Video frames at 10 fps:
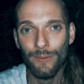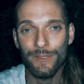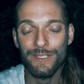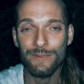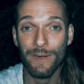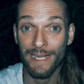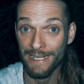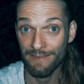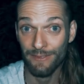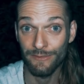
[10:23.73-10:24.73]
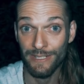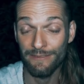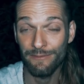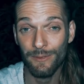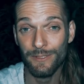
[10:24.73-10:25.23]
which is why I never really
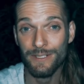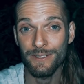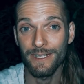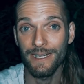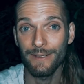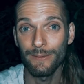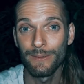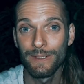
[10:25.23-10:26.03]
focus on the how.